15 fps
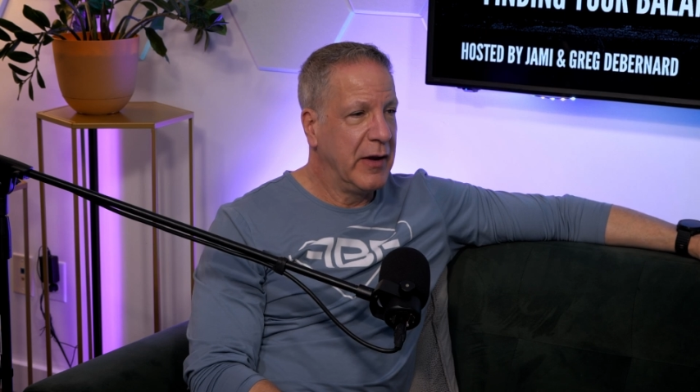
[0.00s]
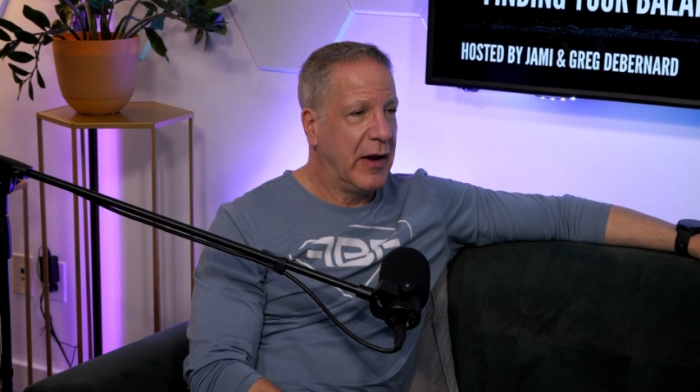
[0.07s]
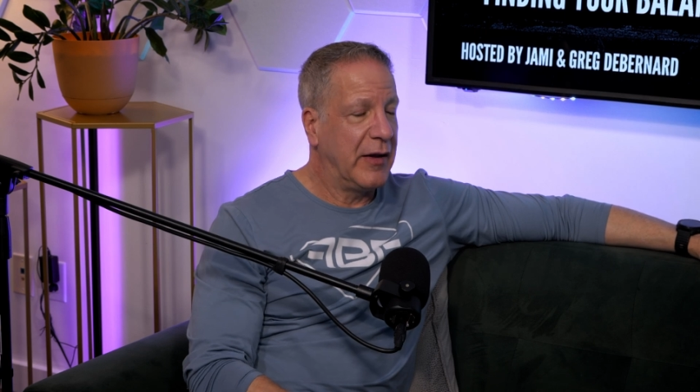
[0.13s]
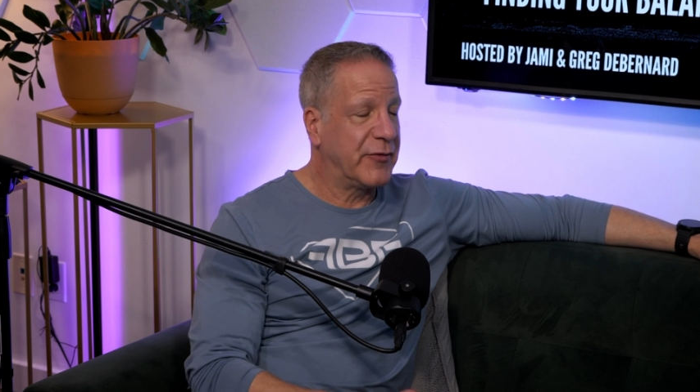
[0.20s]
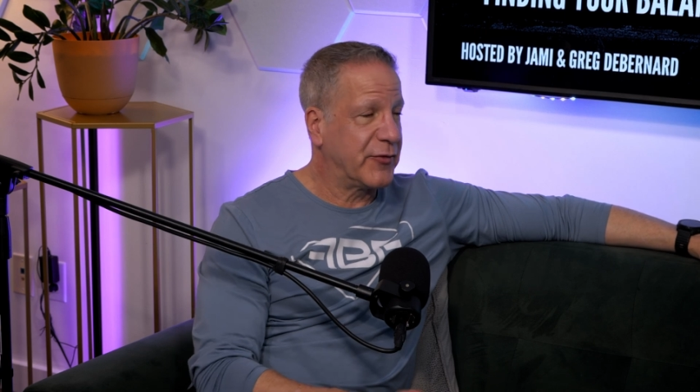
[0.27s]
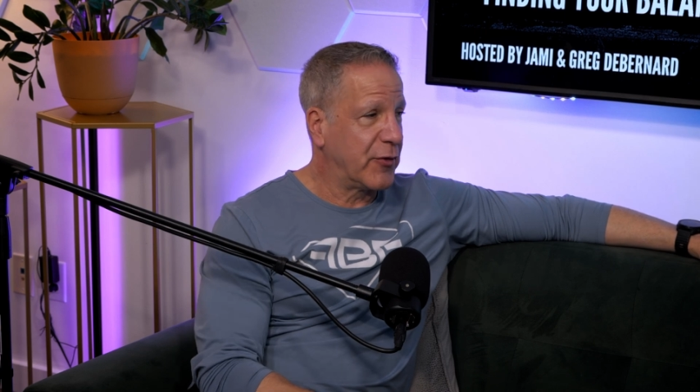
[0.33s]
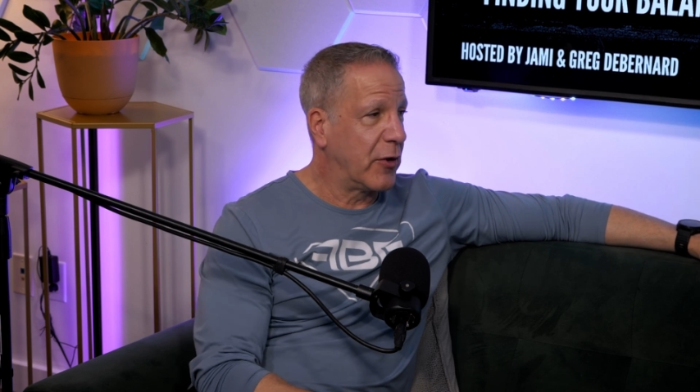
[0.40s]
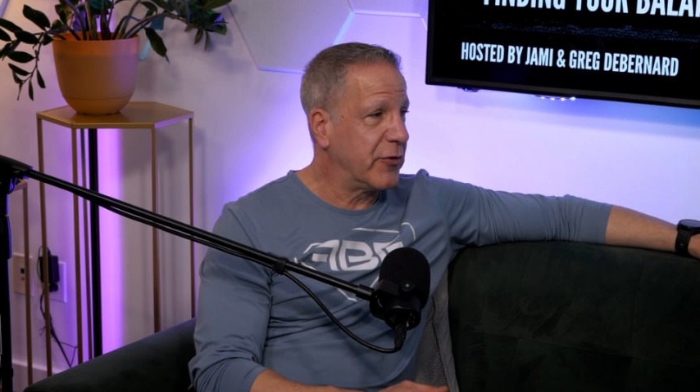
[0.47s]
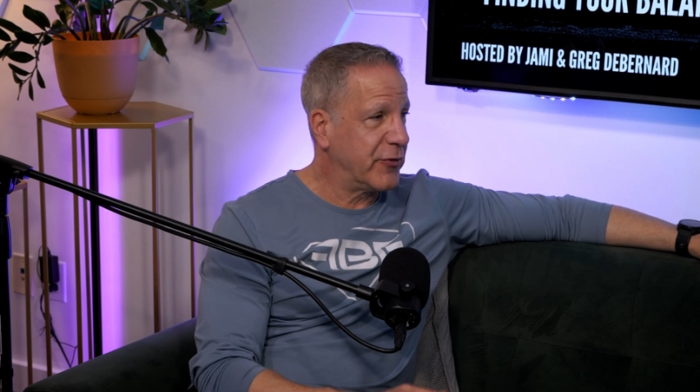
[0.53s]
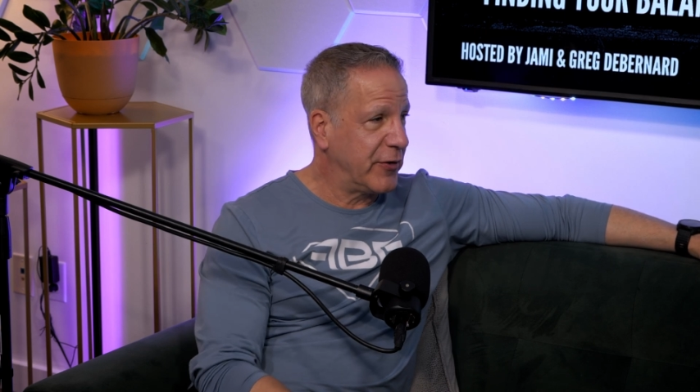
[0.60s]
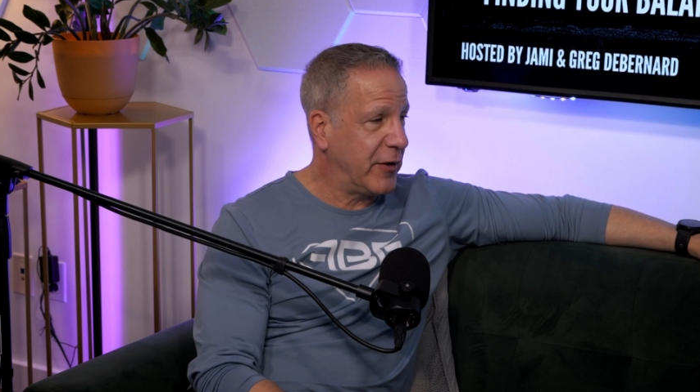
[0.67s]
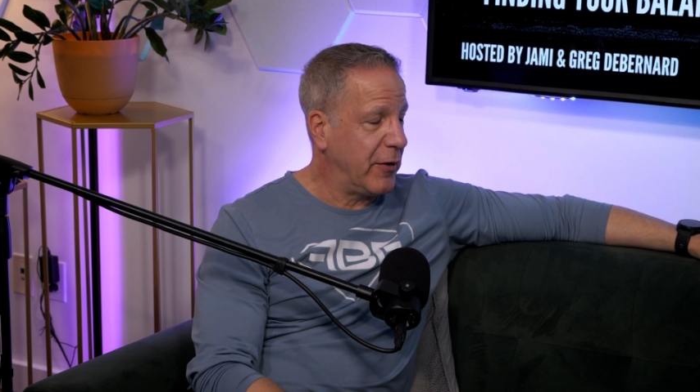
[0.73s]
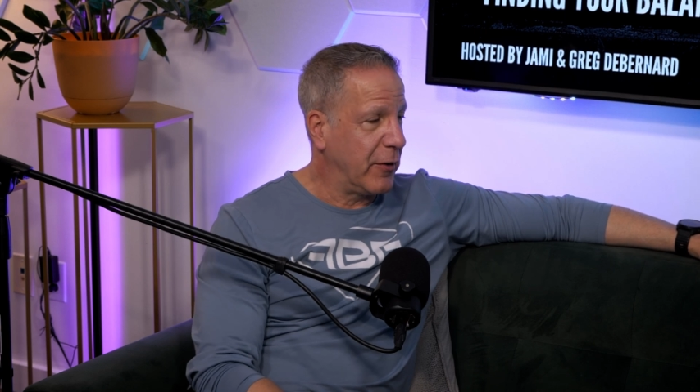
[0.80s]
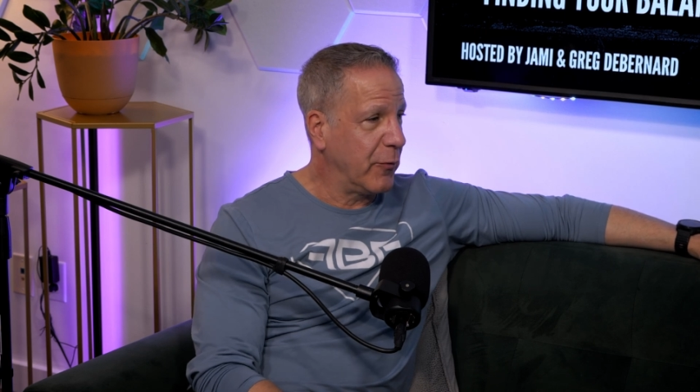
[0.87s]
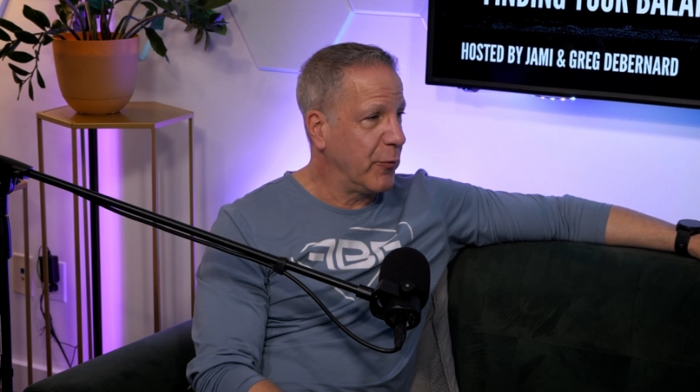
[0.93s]
It starts
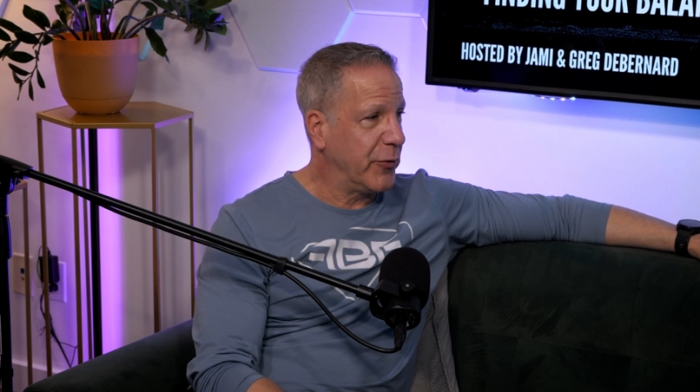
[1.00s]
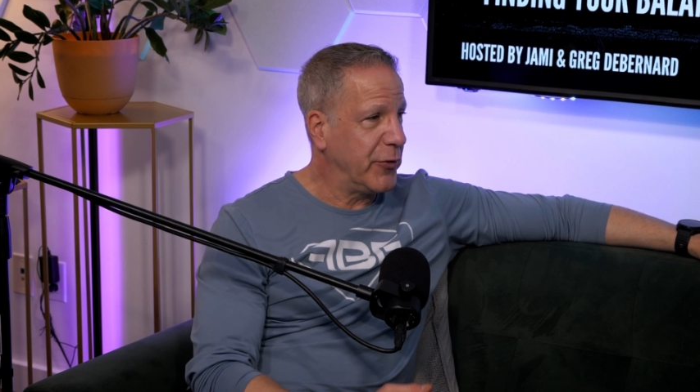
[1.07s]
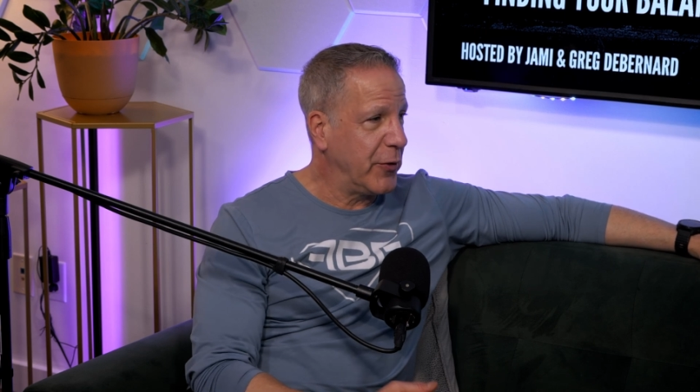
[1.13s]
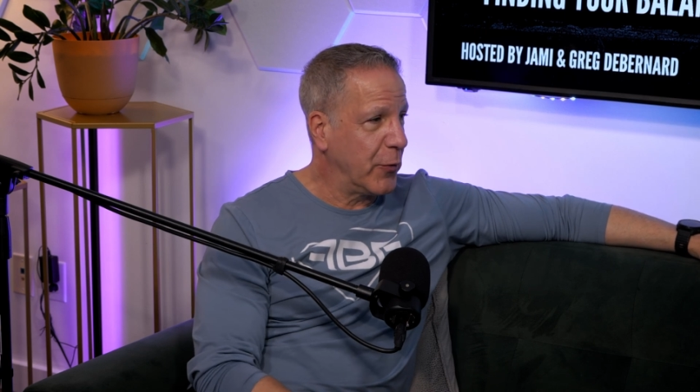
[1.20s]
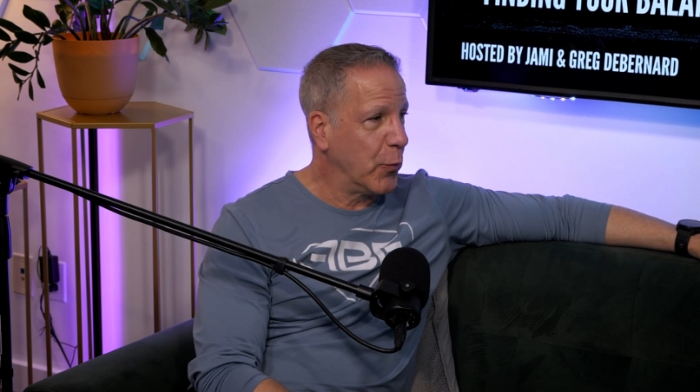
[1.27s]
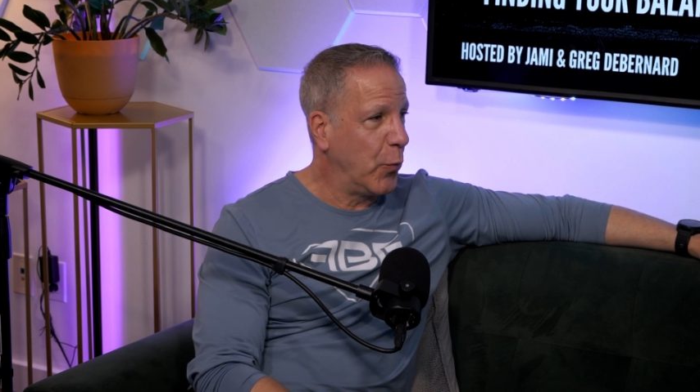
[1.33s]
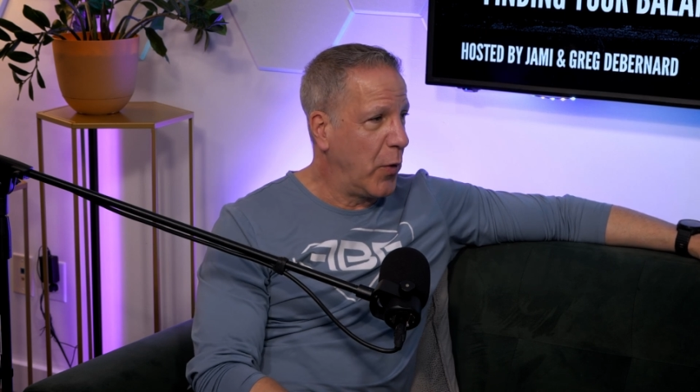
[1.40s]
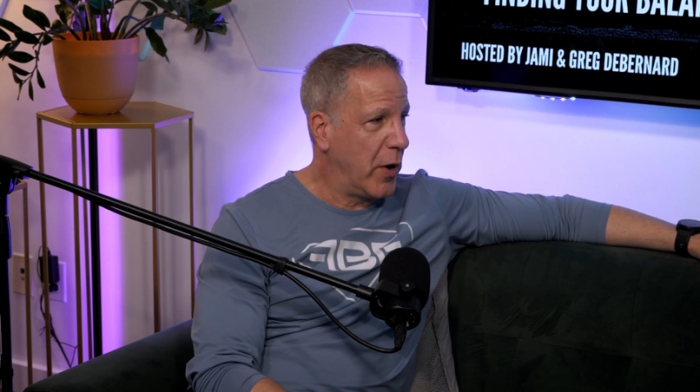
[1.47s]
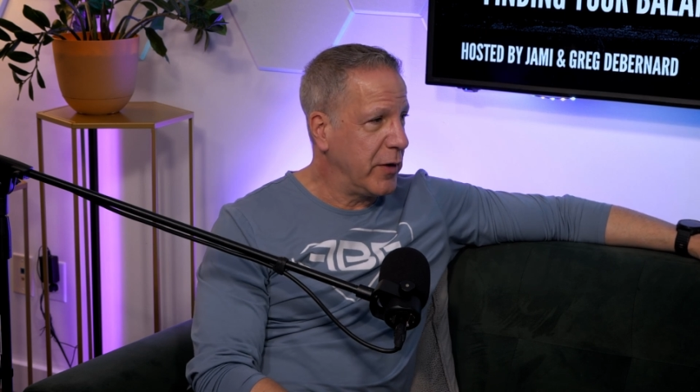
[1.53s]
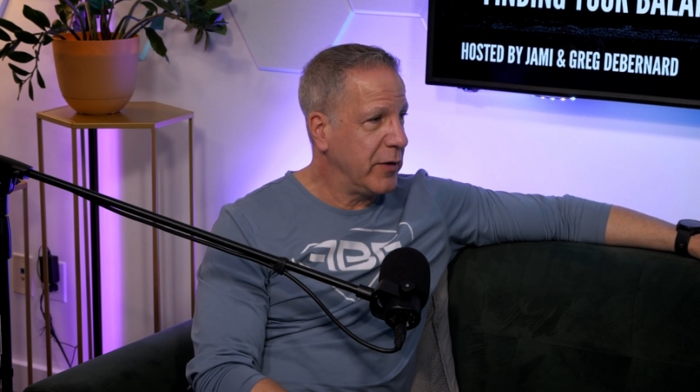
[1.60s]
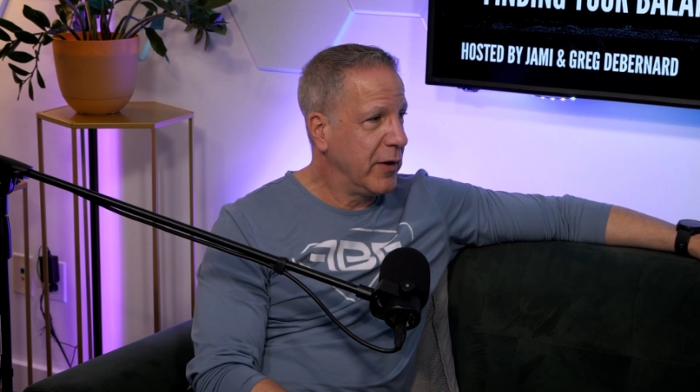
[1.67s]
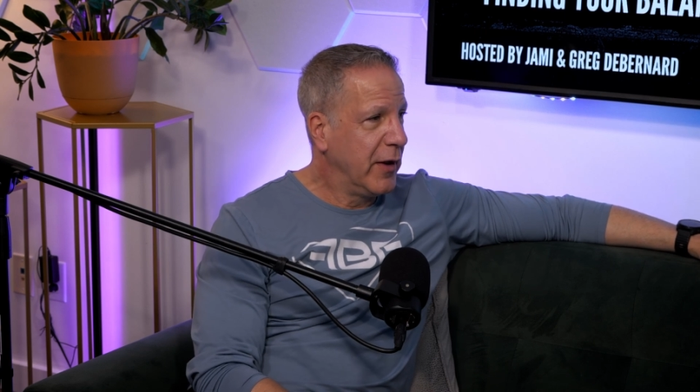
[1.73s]
here with year one,